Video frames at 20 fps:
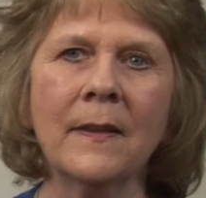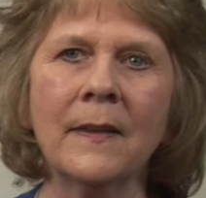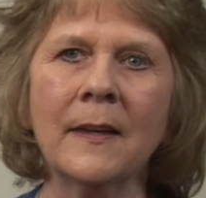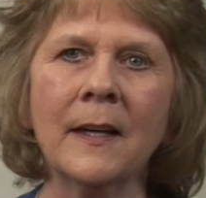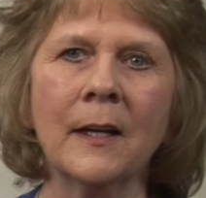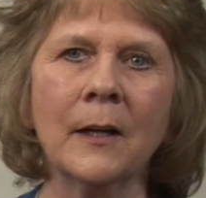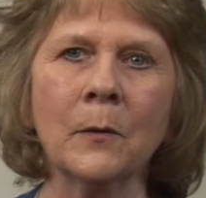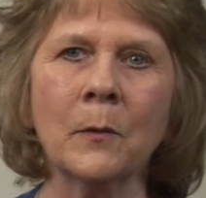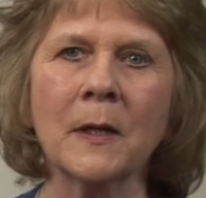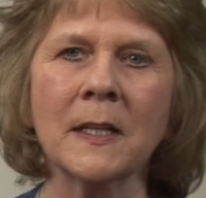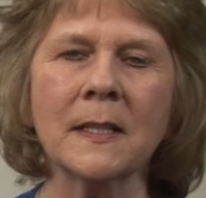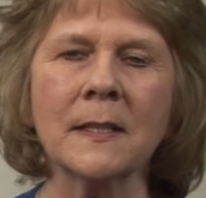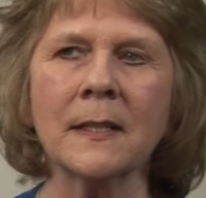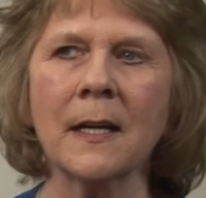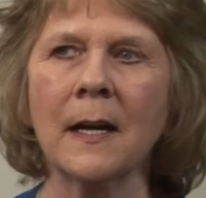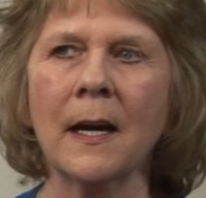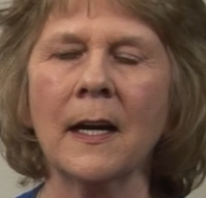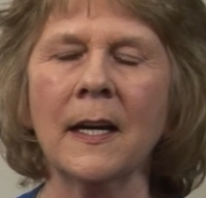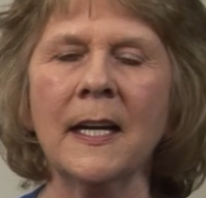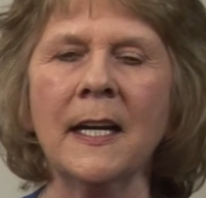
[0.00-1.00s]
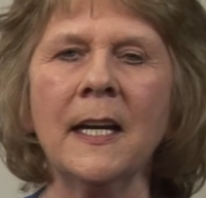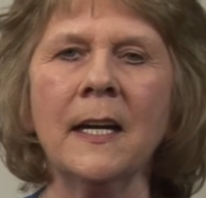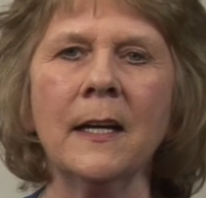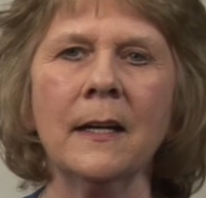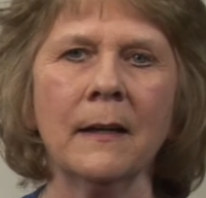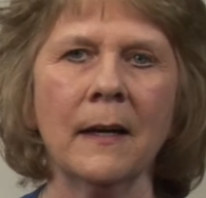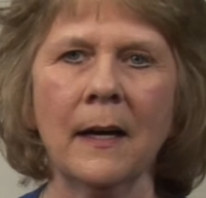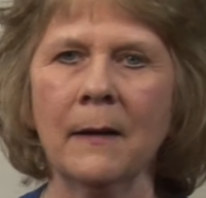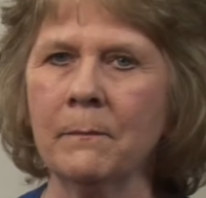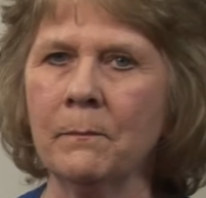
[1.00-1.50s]
there was
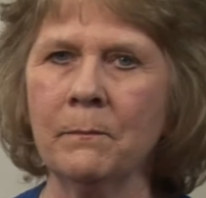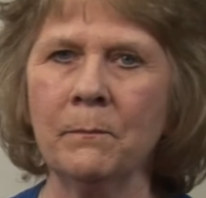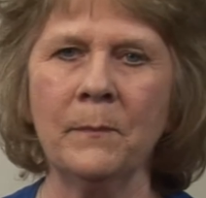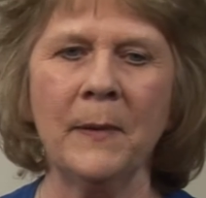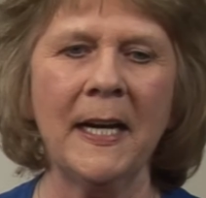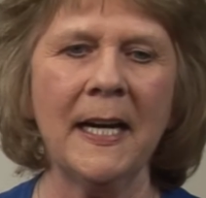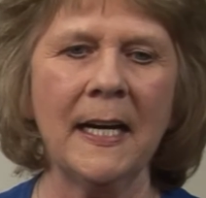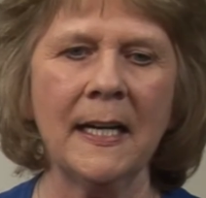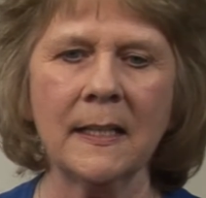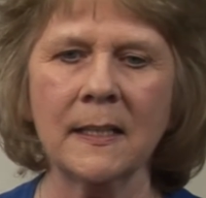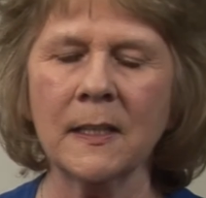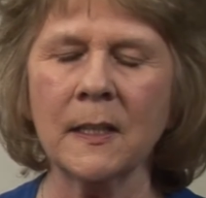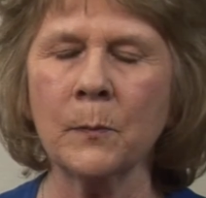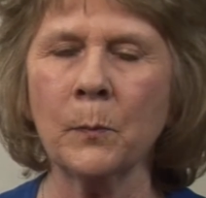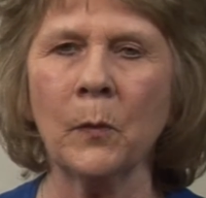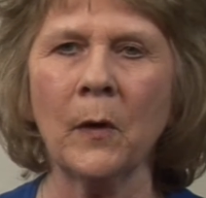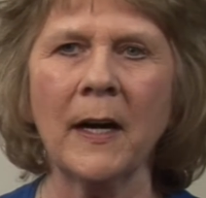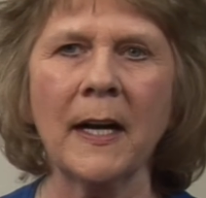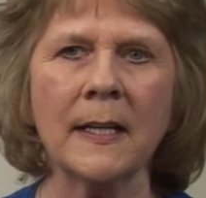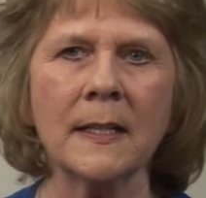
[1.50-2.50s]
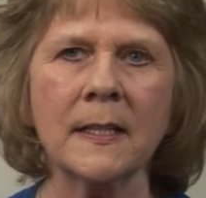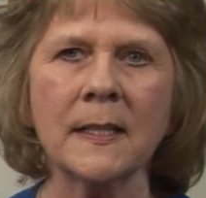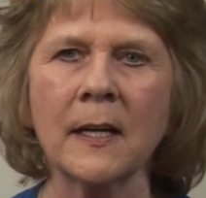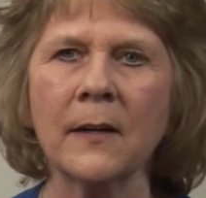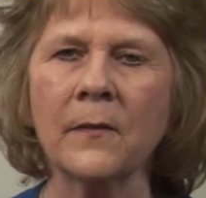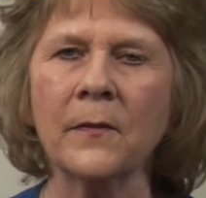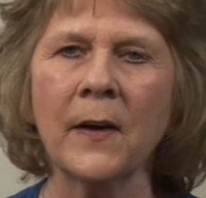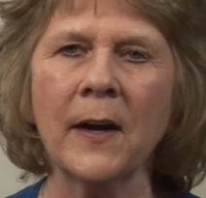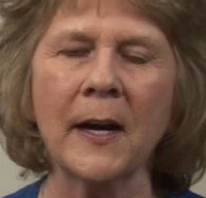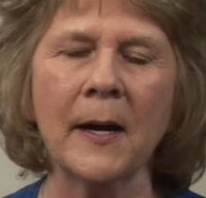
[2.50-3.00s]
big spreads
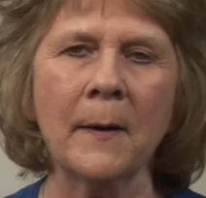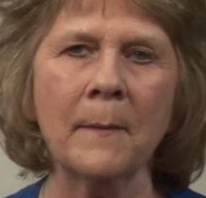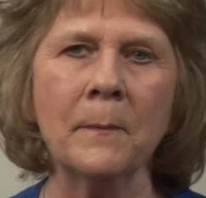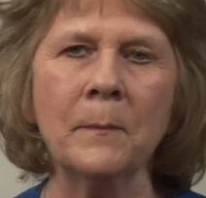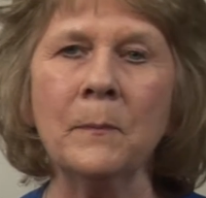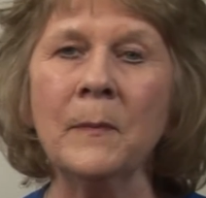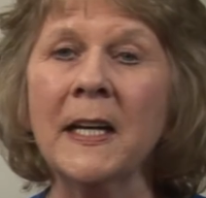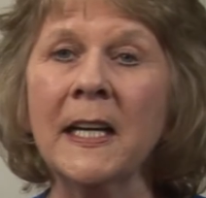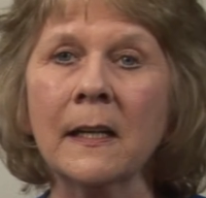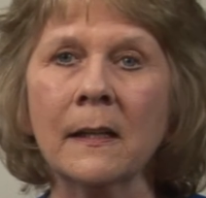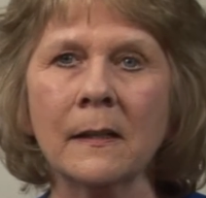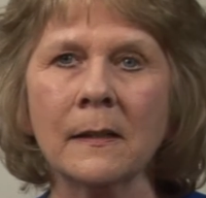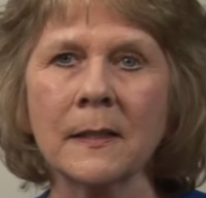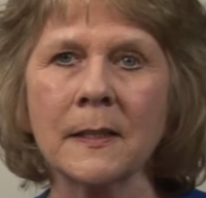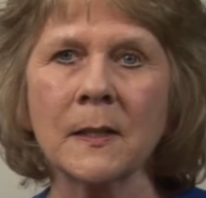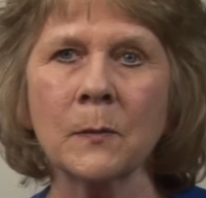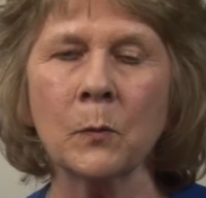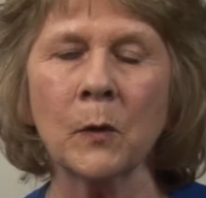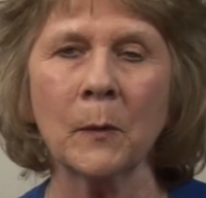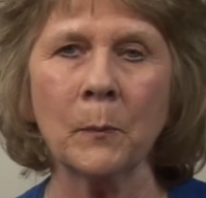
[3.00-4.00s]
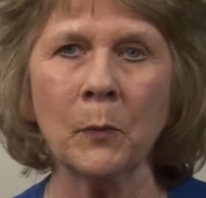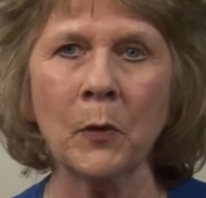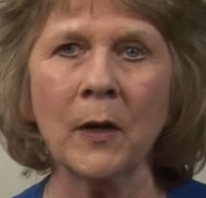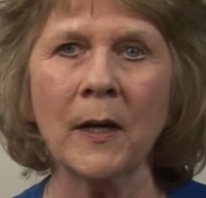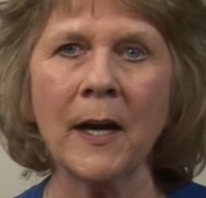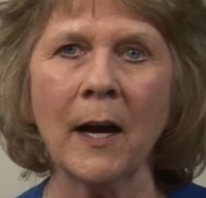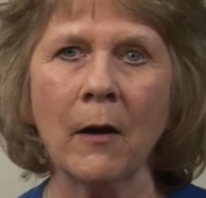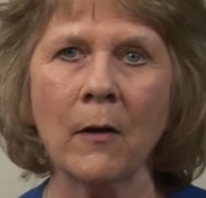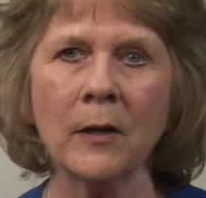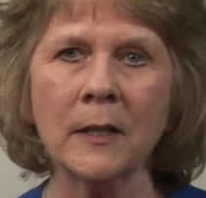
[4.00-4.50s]
of meals were
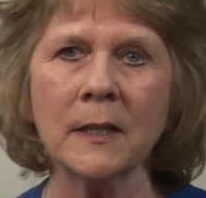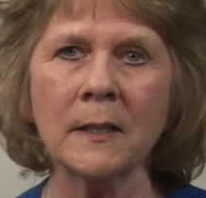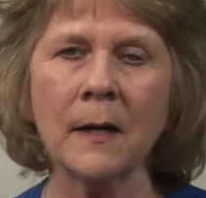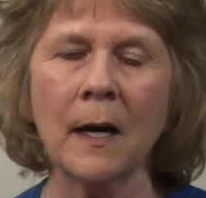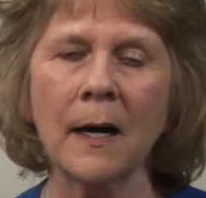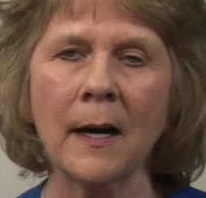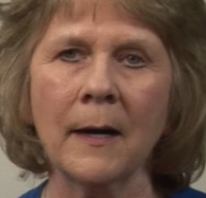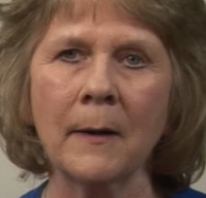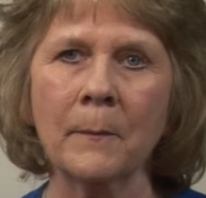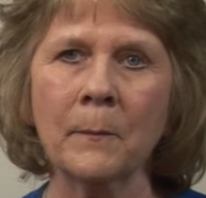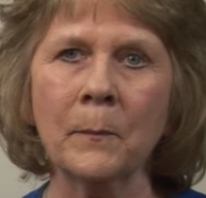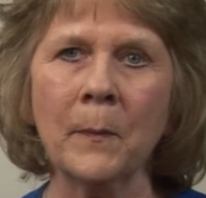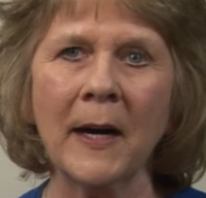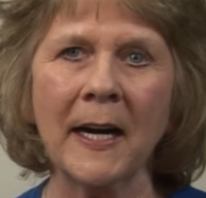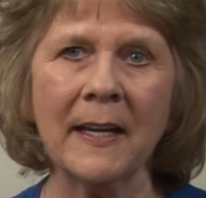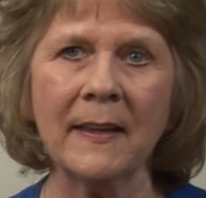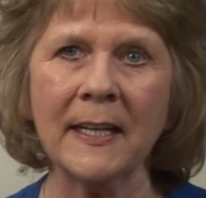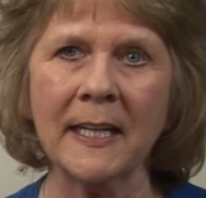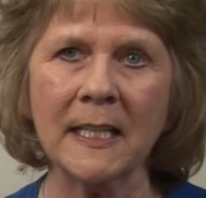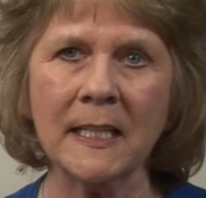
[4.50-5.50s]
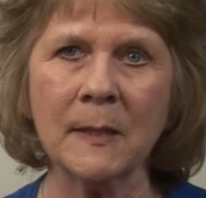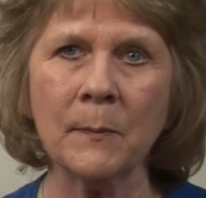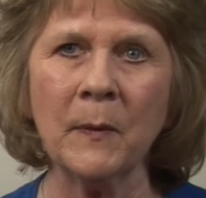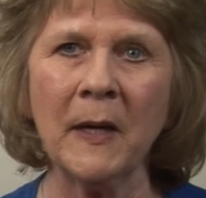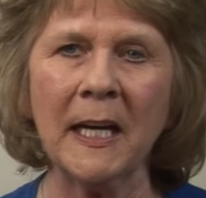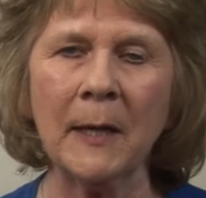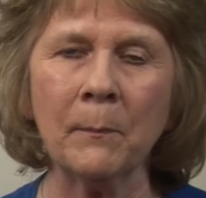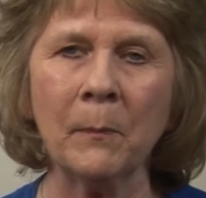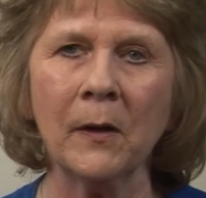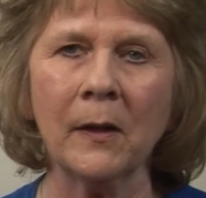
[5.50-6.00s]
put out by these
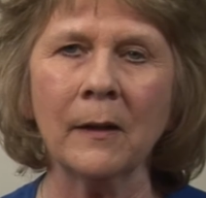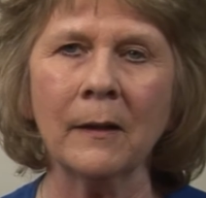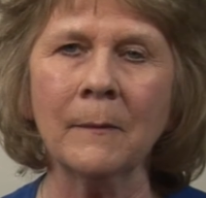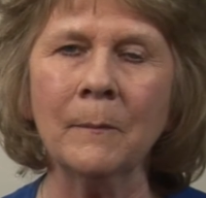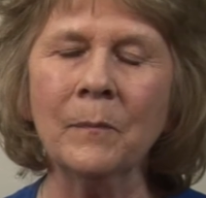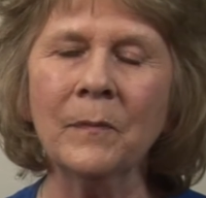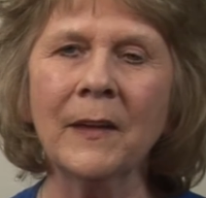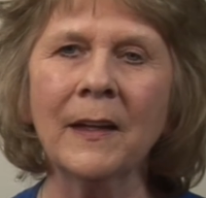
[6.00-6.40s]
people.